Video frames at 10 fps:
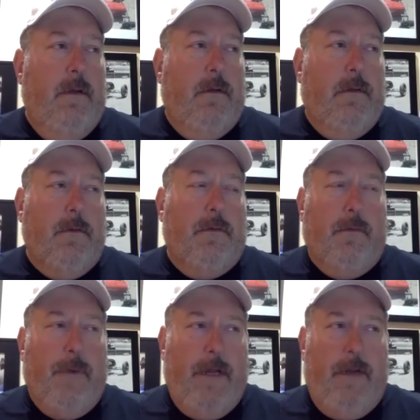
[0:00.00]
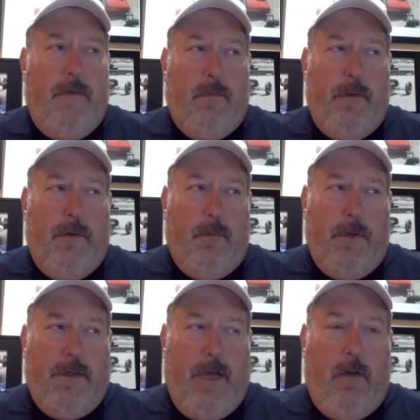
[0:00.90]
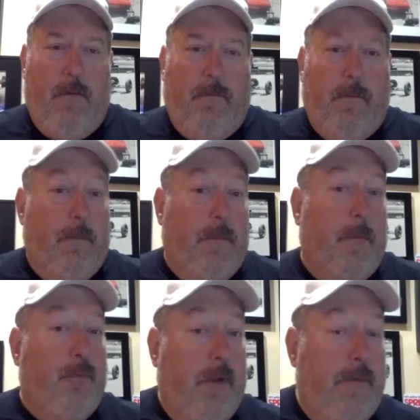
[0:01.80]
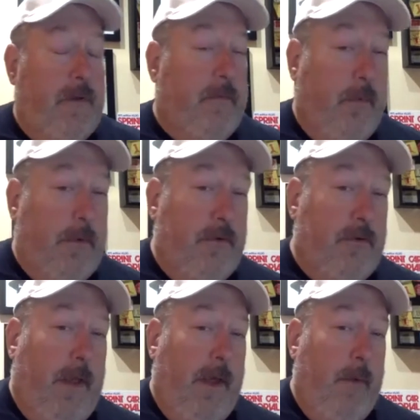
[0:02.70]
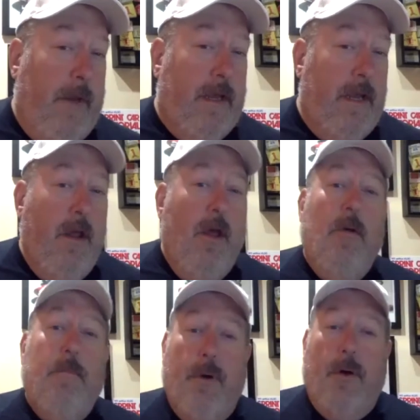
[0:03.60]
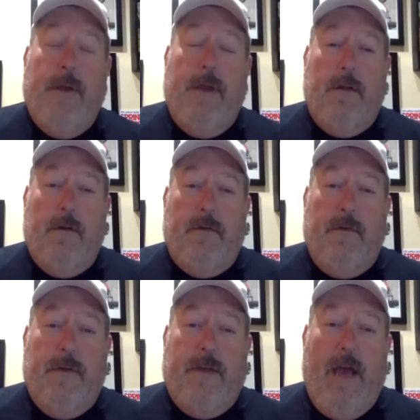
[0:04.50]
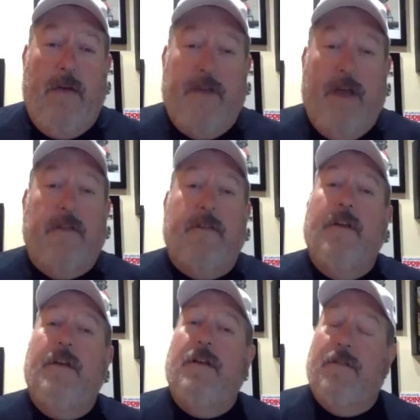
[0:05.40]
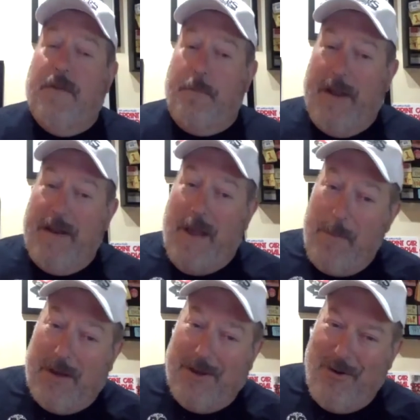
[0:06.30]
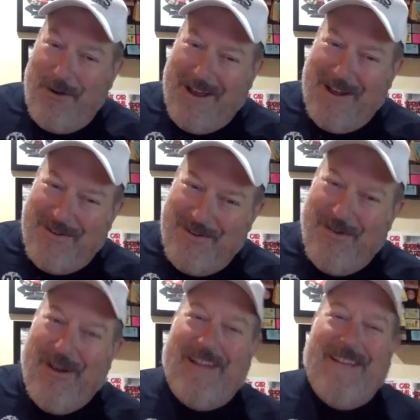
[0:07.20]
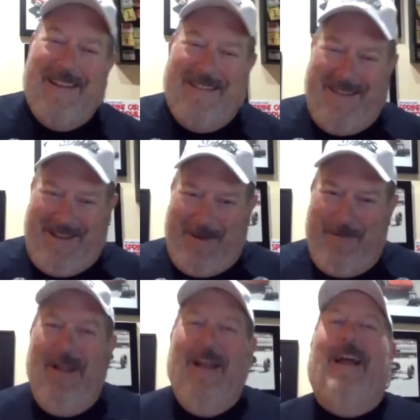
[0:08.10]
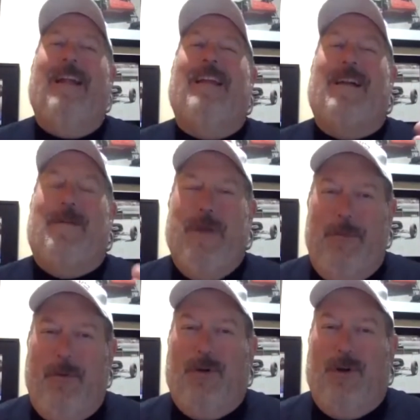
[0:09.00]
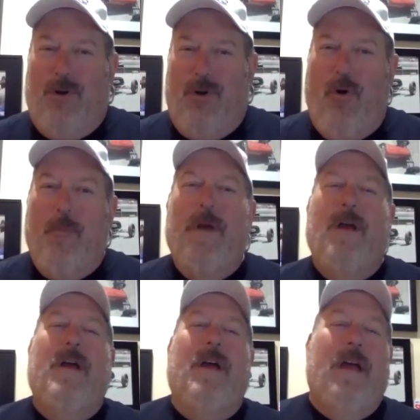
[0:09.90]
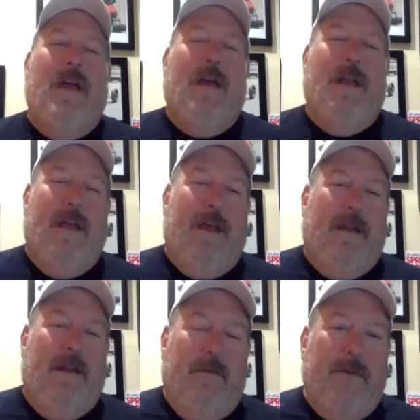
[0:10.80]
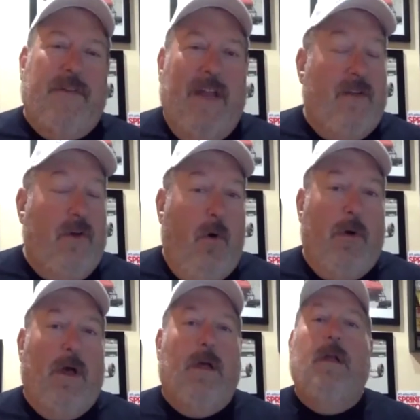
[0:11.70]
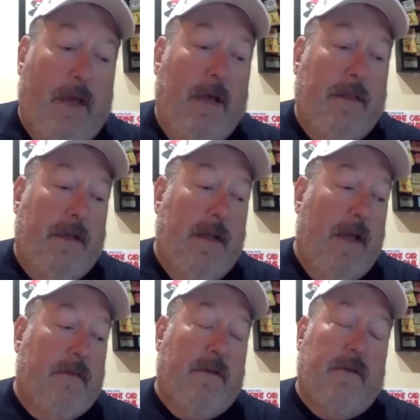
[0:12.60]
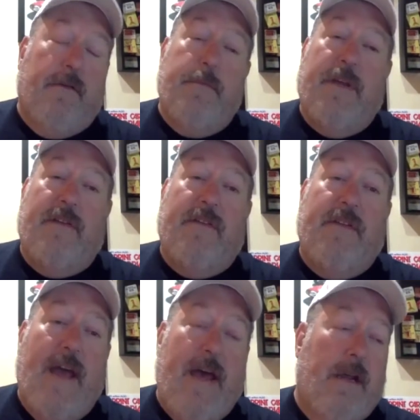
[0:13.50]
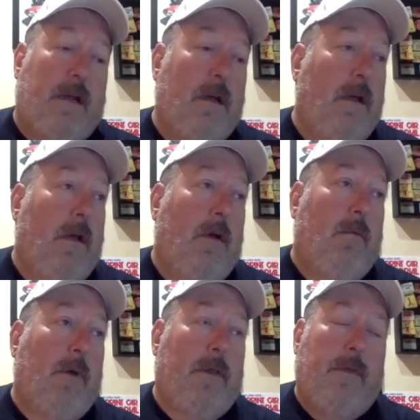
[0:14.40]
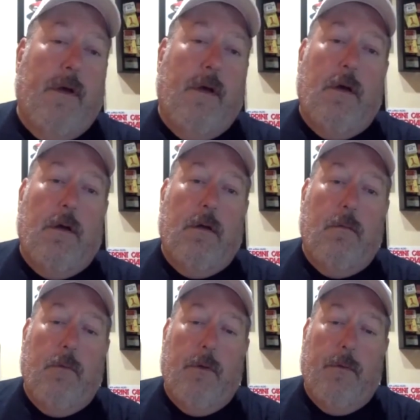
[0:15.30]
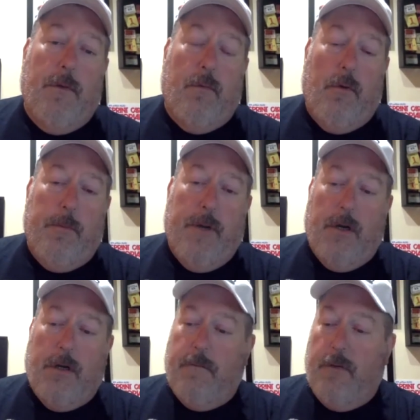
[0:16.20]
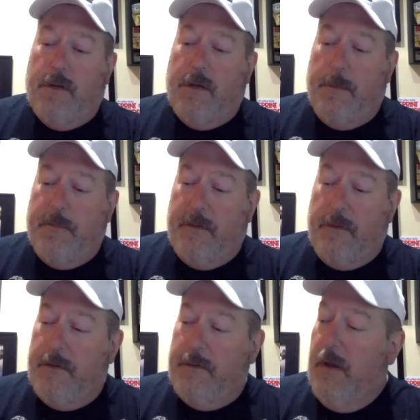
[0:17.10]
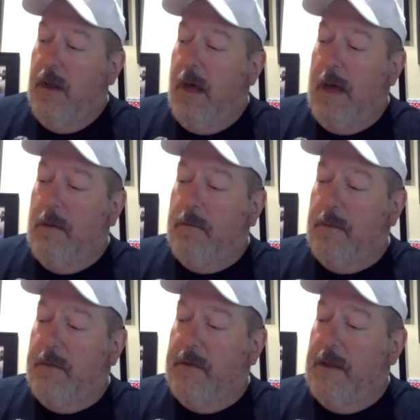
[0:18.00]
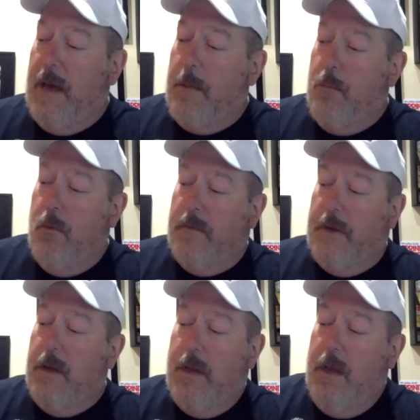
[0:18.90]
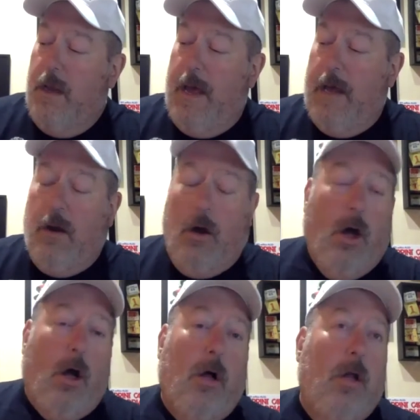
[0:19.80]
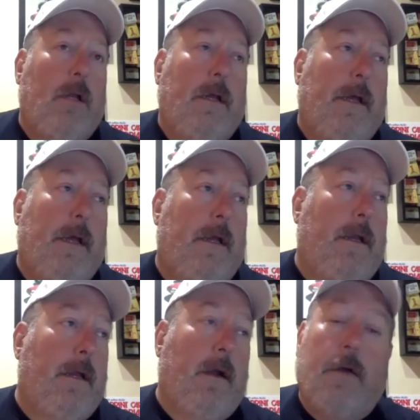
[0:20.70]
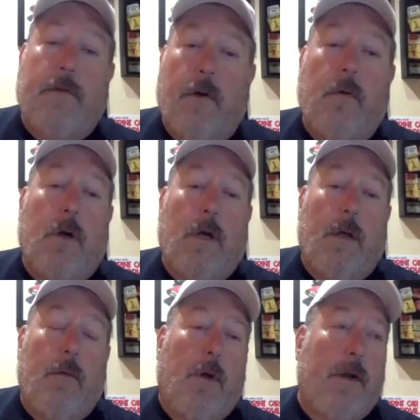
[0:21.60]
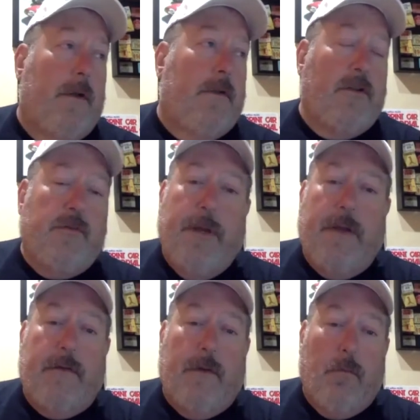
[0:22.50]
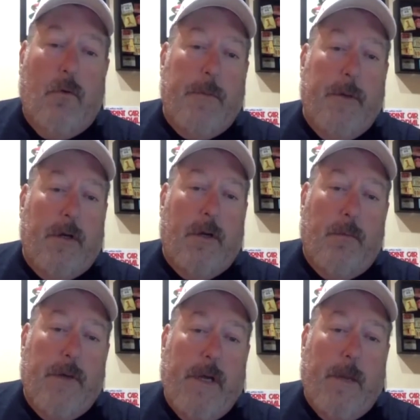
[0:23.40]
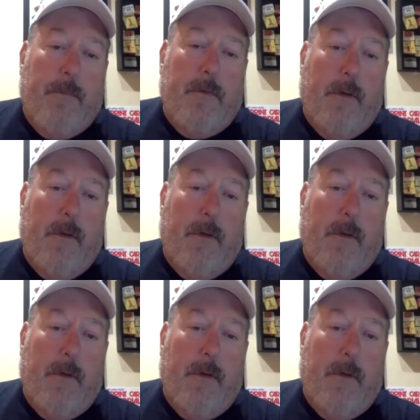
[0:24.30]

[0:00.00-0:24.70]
Their ratings were down from the previous 4th of July weekend, but there's 2 caveats. There was a pandemic going on too at that time. A lot of people were home. And it was Daytona. I think NASCAR is going to be ecstatic with Road America for the Cup Series. I don't foresee that moving at all. And also, I wanted to touch base. Road America re-upped